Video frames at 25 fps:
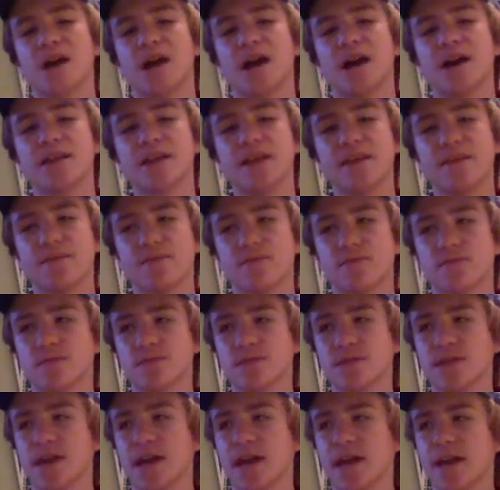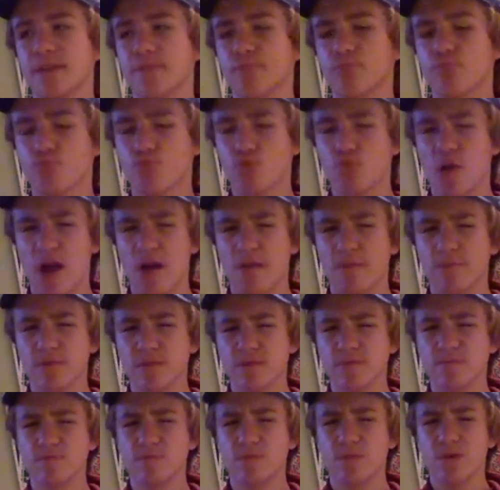I never really had a
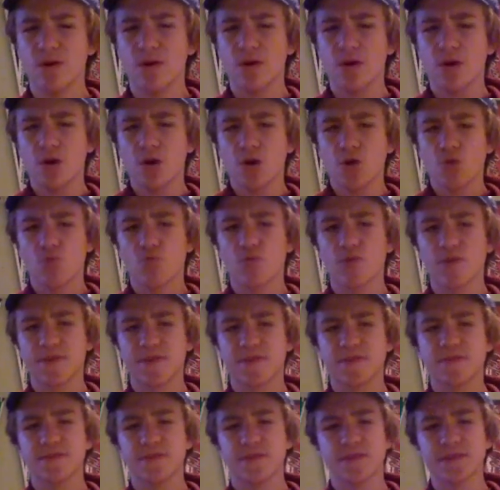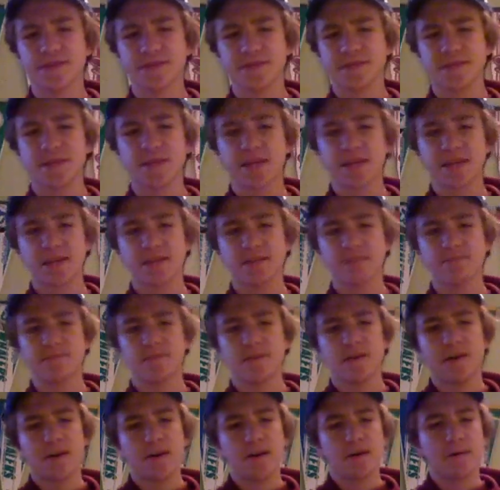problem with this team,
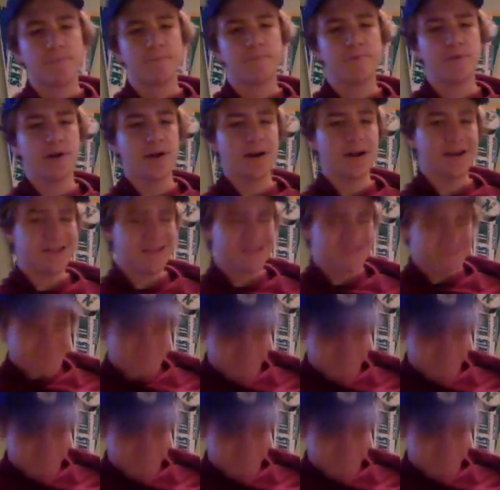but